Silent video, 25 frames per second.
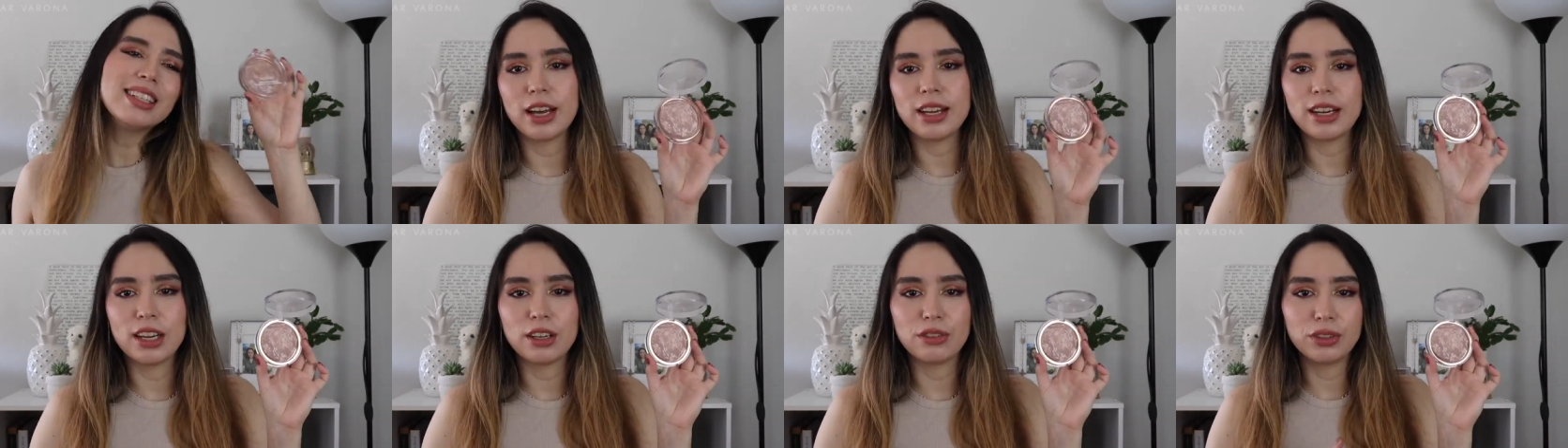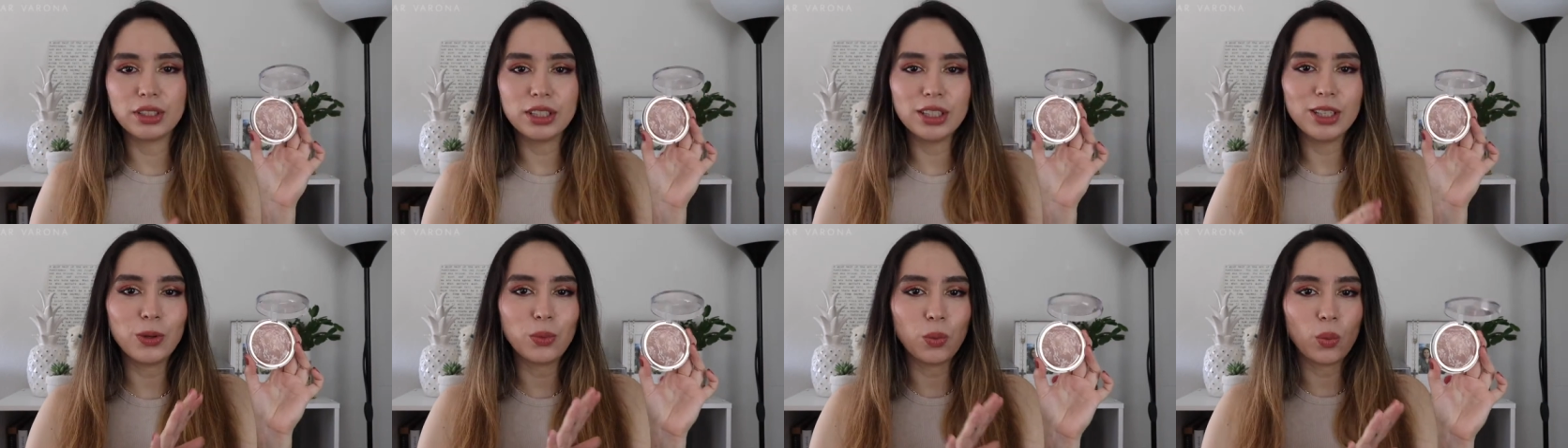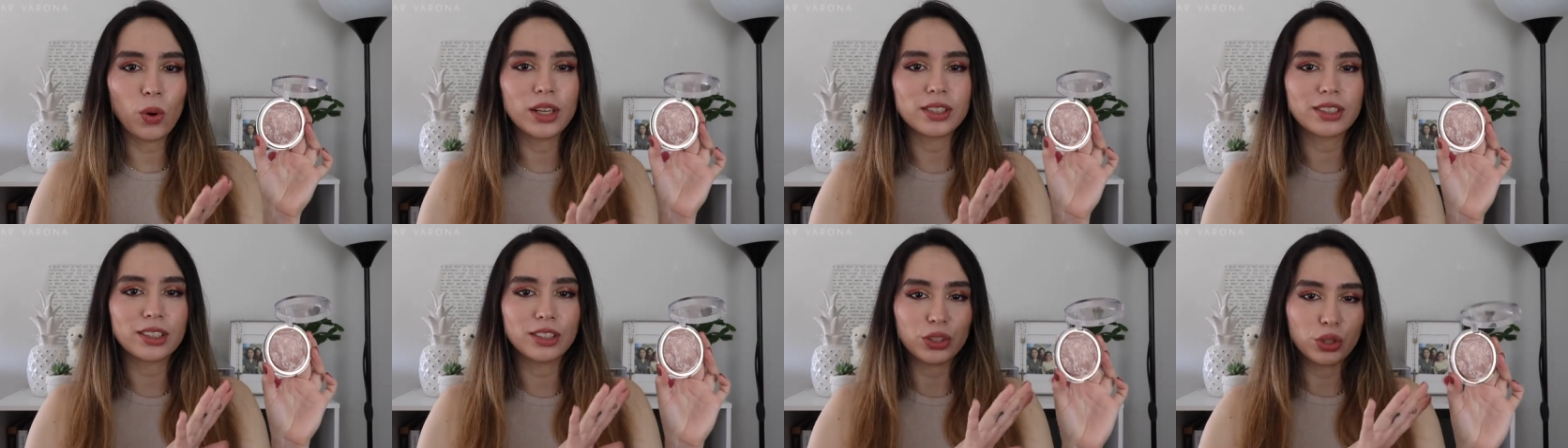And I really
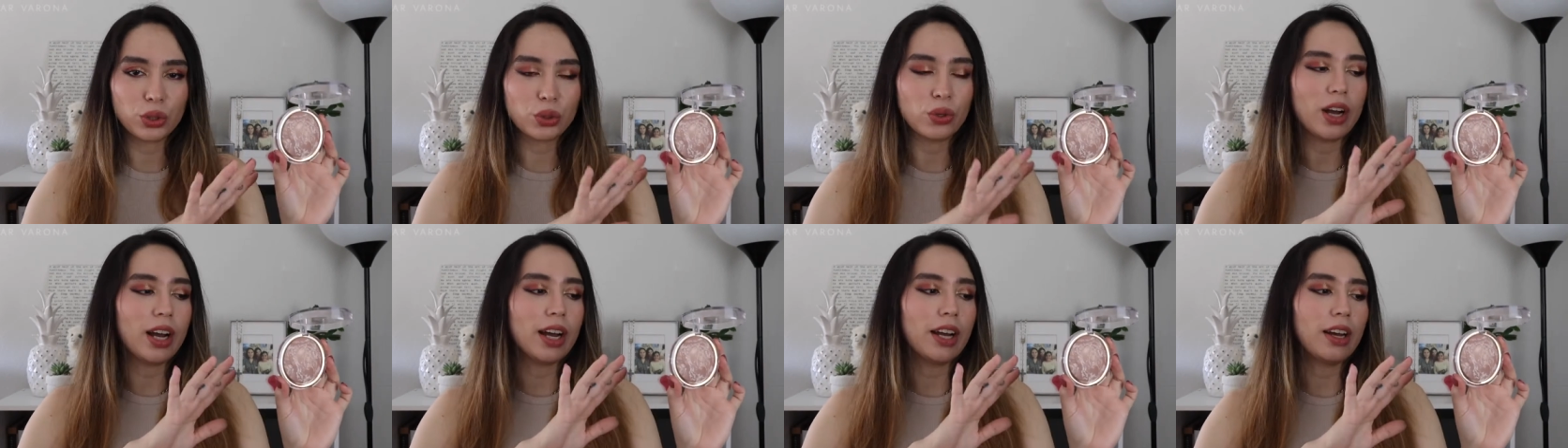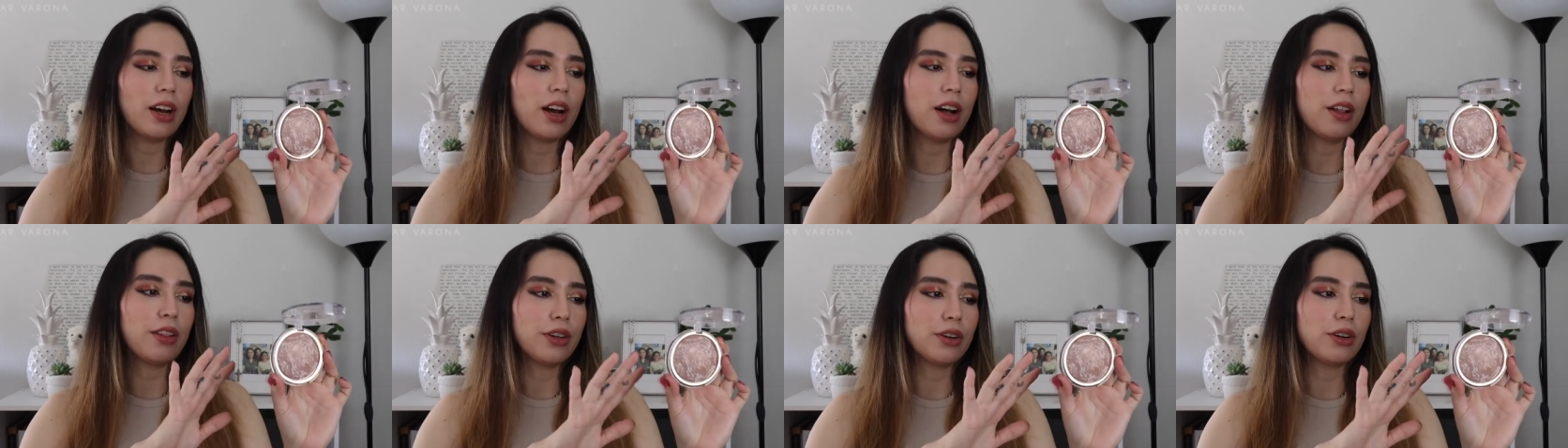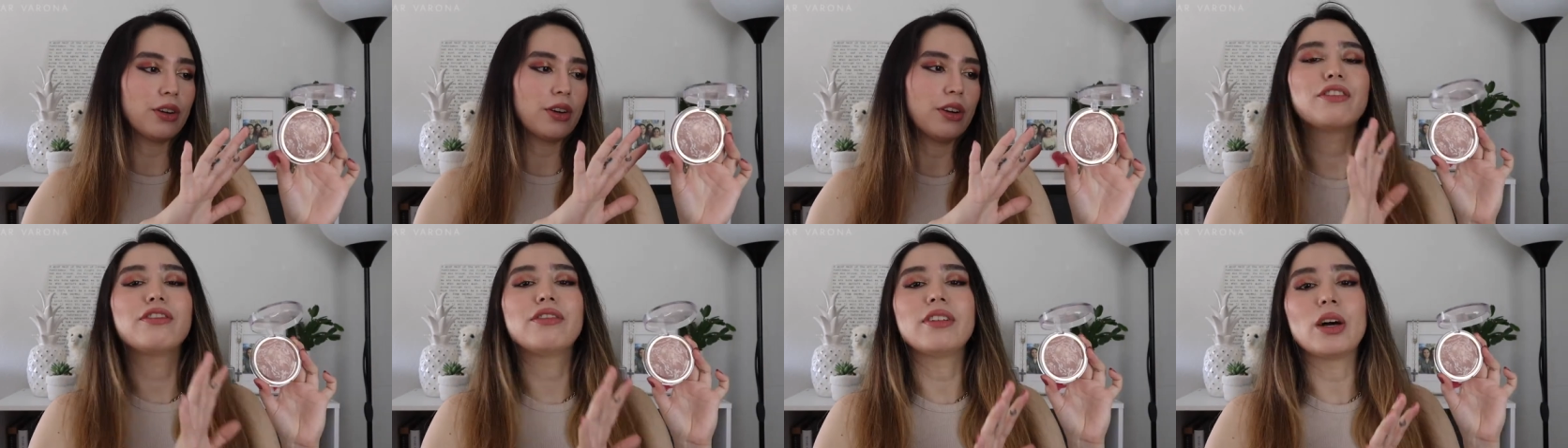want to try
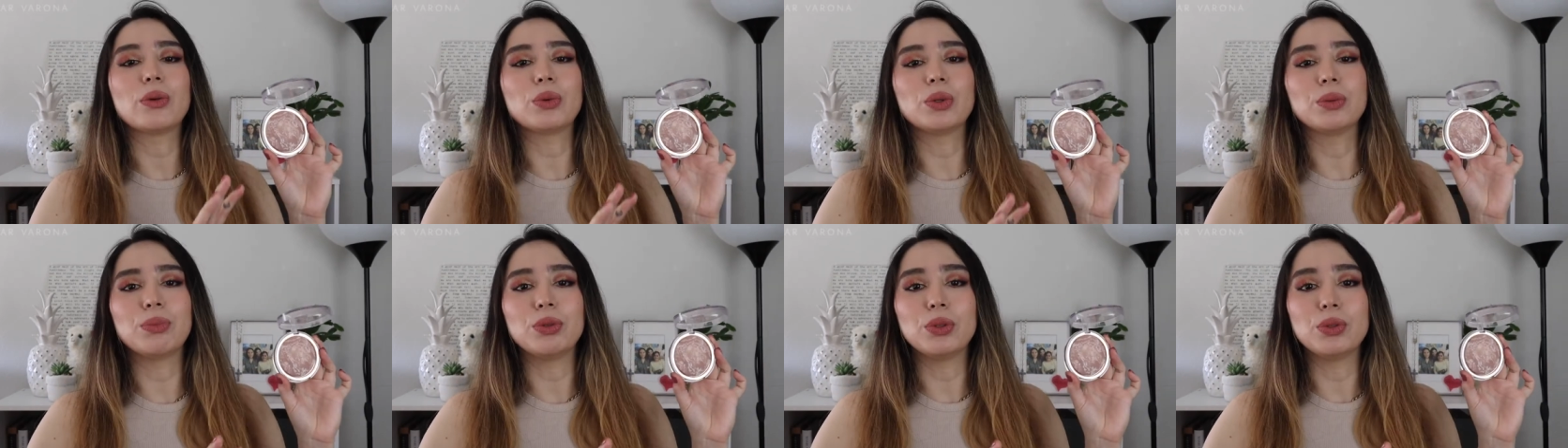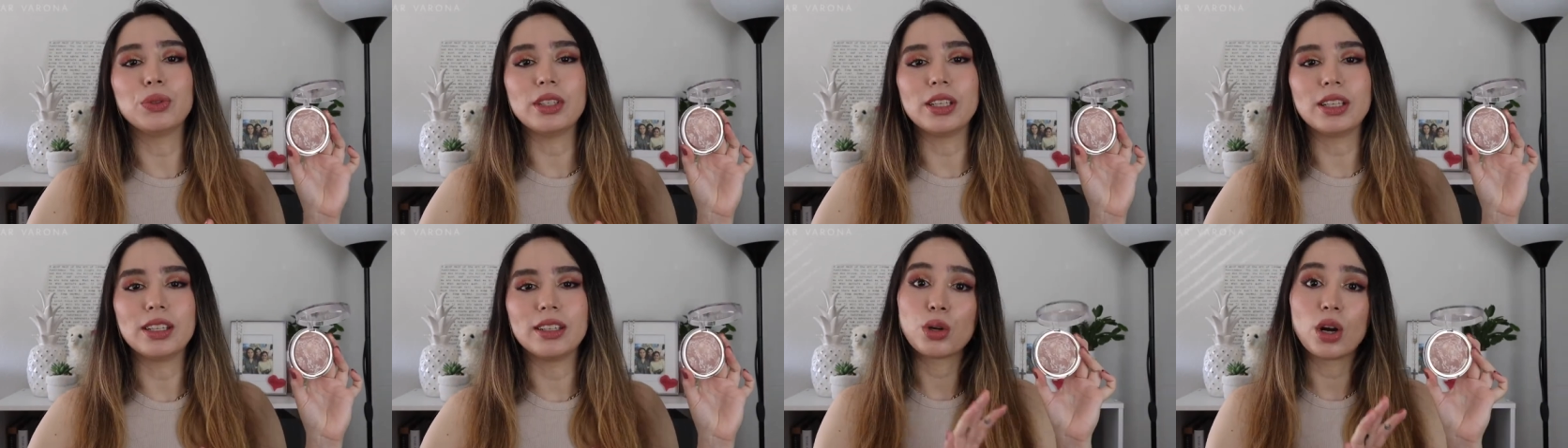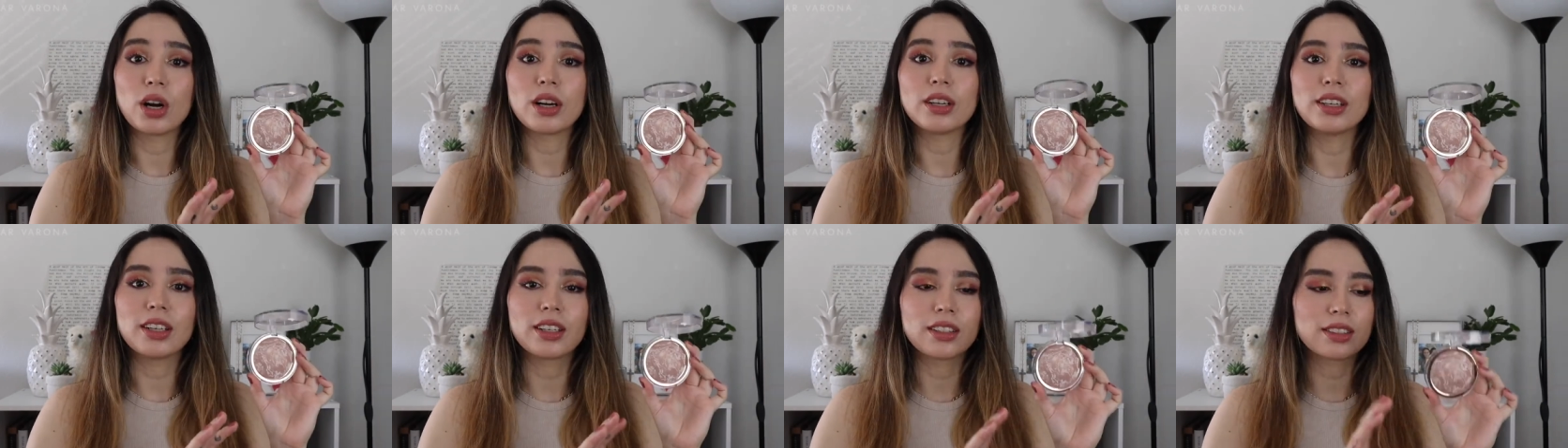other Flower Beauty
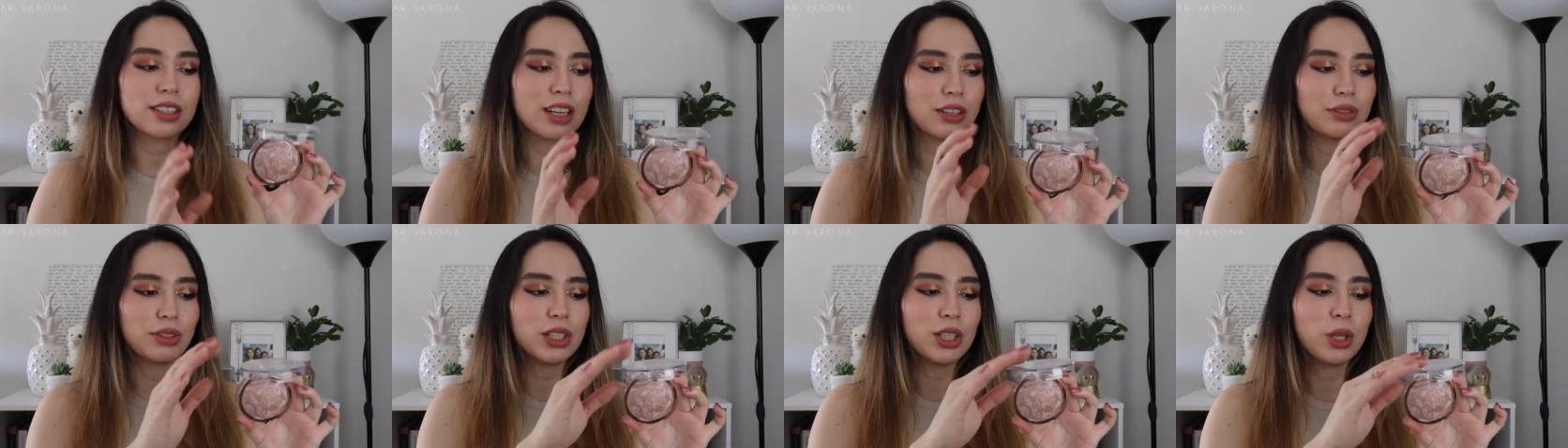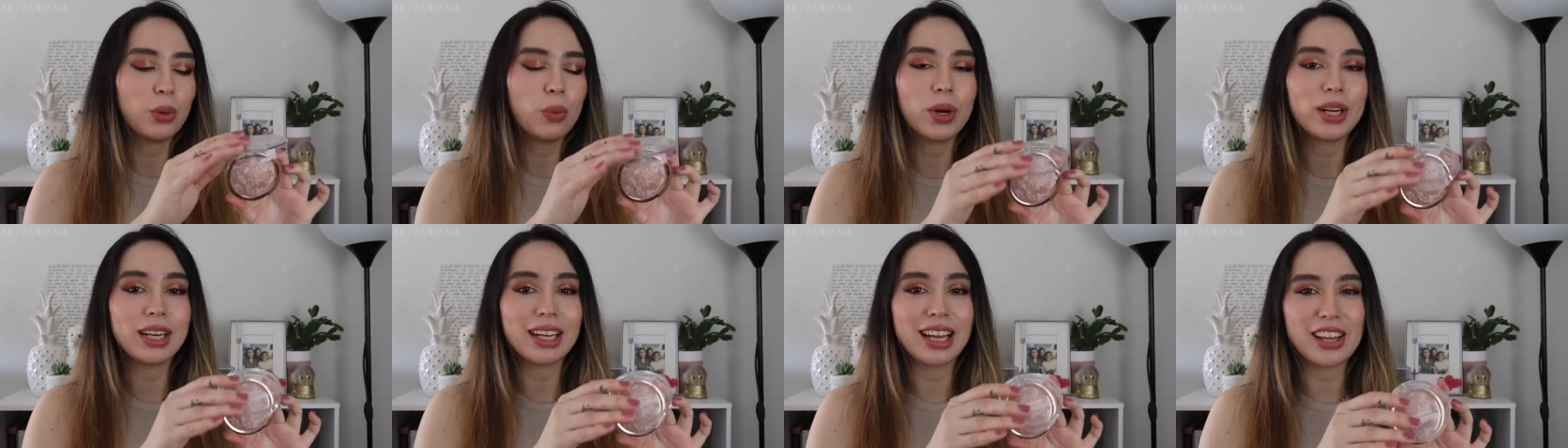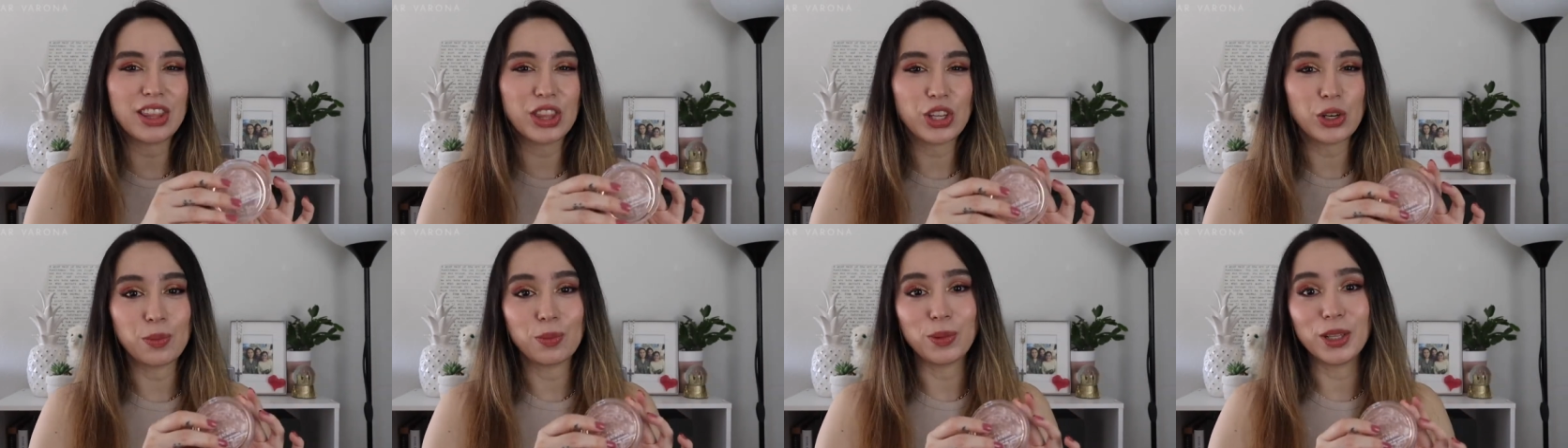products. I really want to
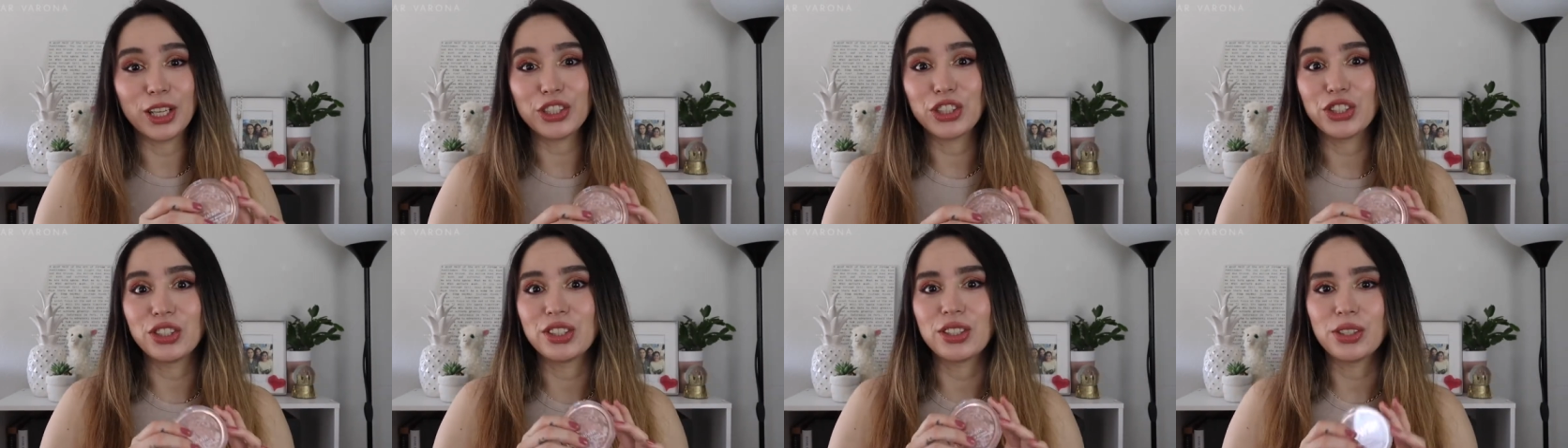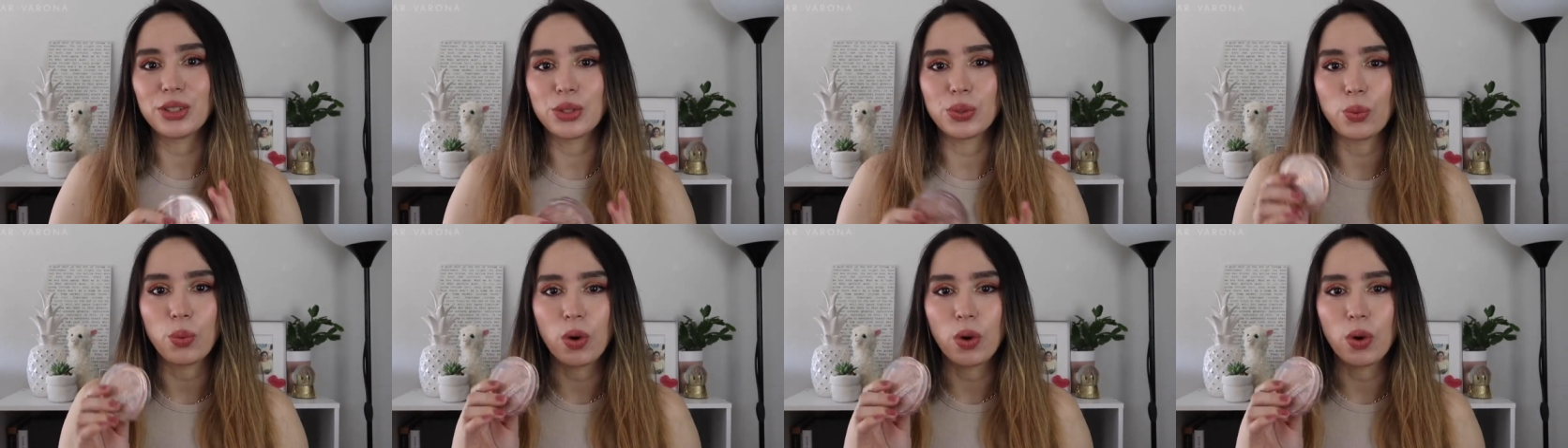get their blushes as